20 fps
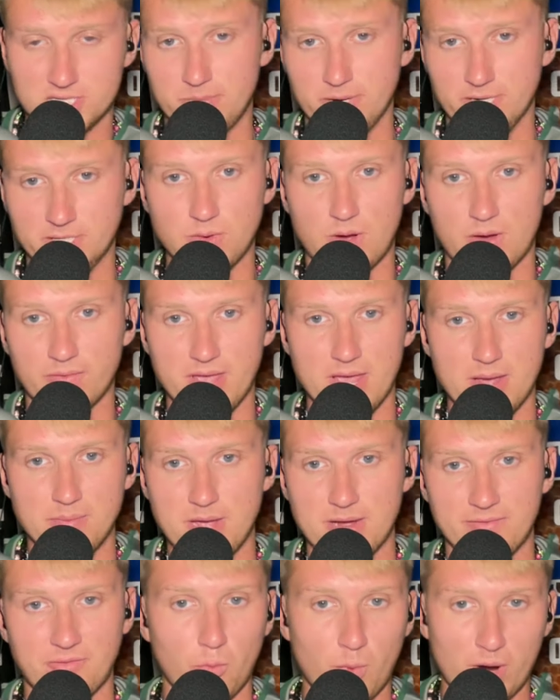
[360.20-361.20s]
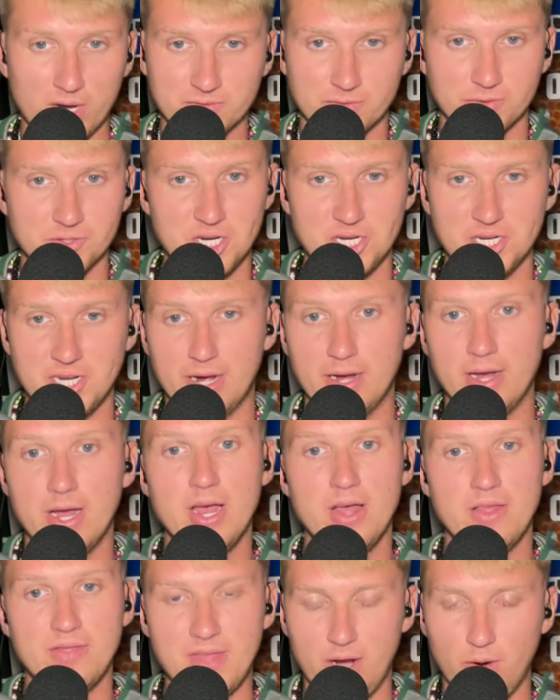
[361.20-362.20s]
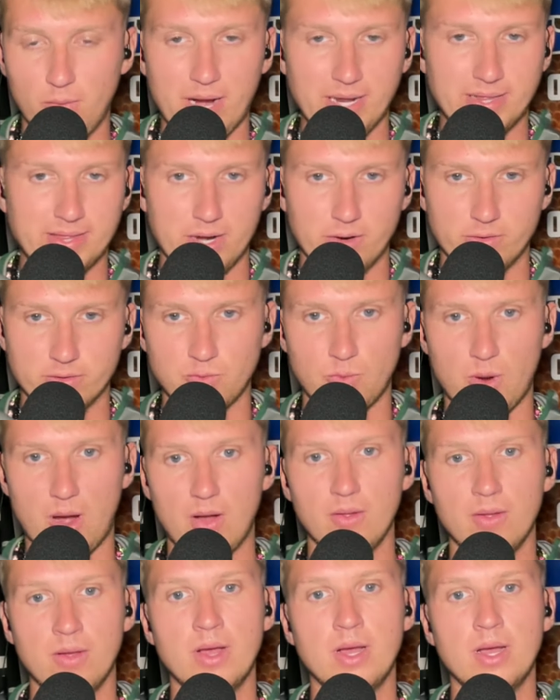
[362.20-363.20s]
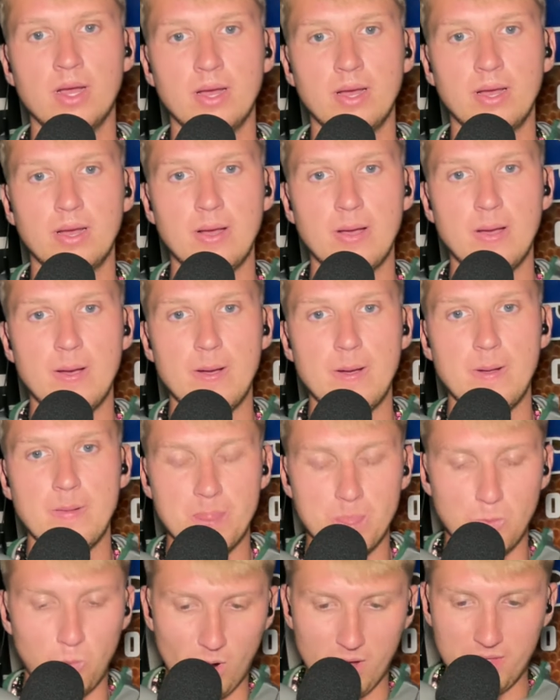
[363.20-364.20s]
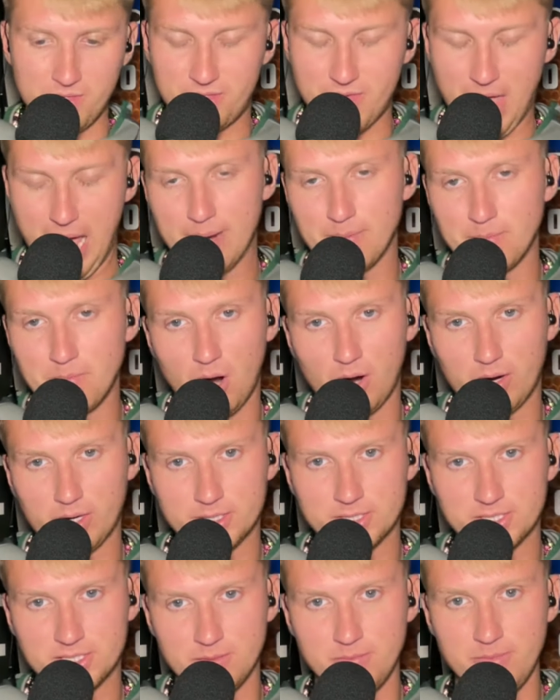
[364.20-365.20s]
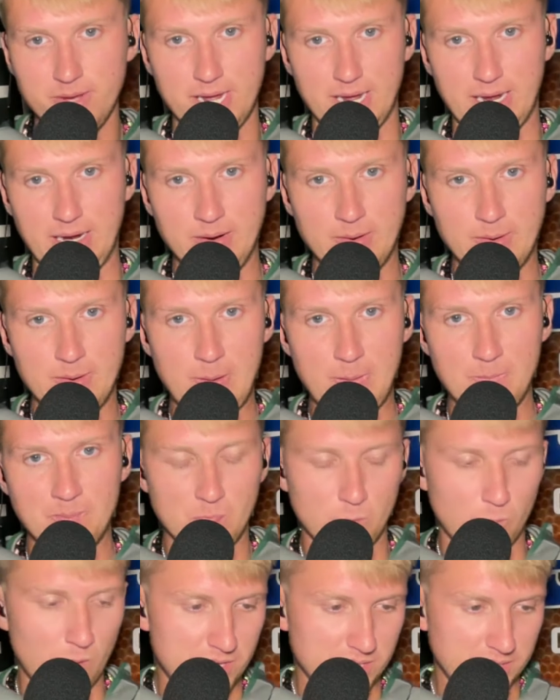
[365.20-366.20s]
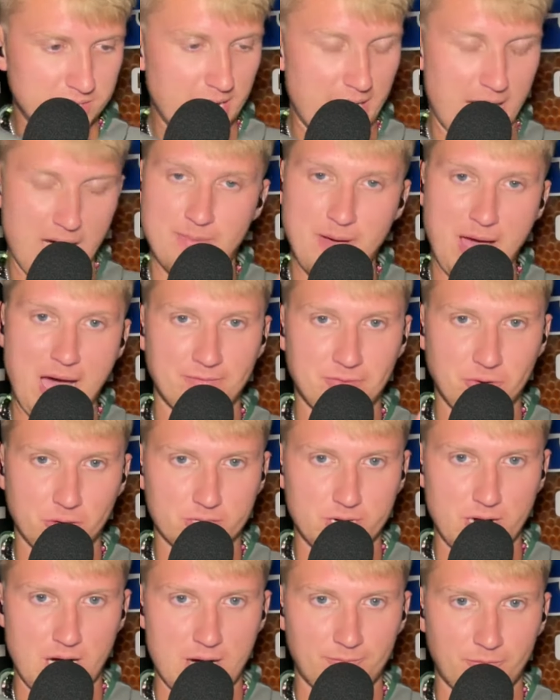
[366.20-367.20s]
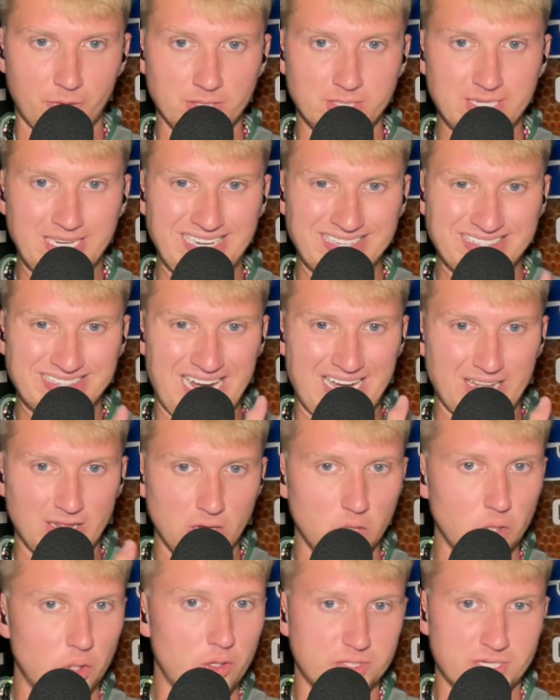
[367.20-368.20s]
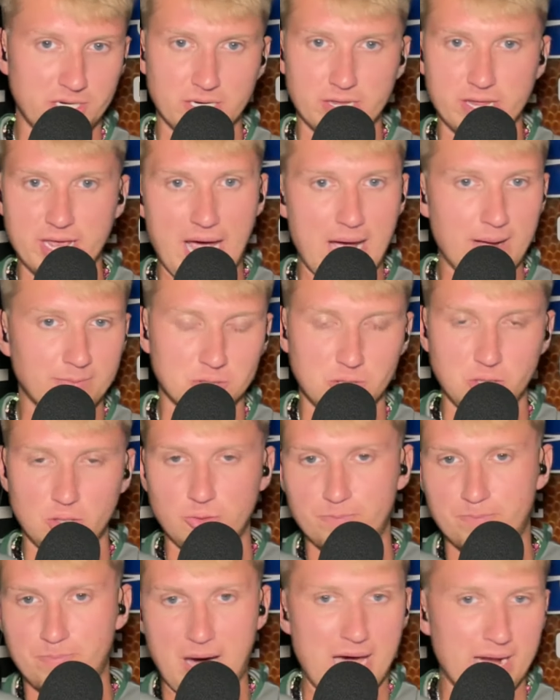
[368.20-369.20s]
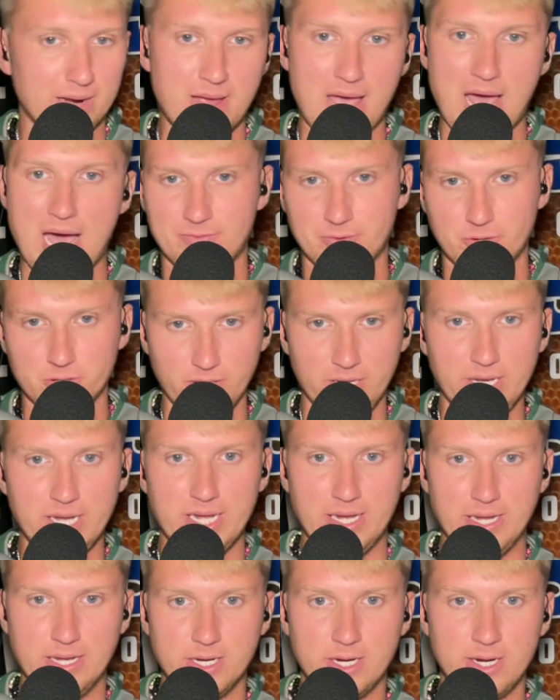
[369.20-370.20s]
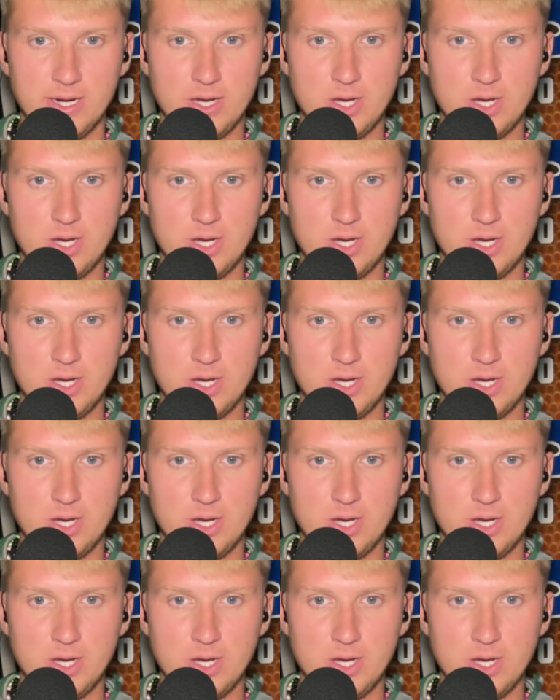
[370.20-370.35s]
a Big 12 game yet. For West Virginia, they're right there as well. What that marks to me, when the top half of your conference is not losing to the absolute bottom half of your league,